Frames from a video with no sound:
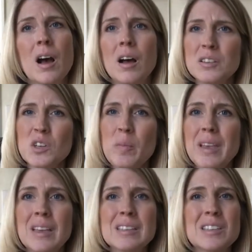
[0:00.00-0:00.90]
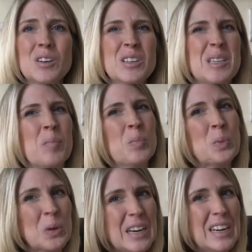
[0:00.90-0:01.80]
Also because there are some
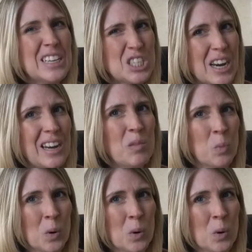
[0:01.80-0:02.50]
pretty shady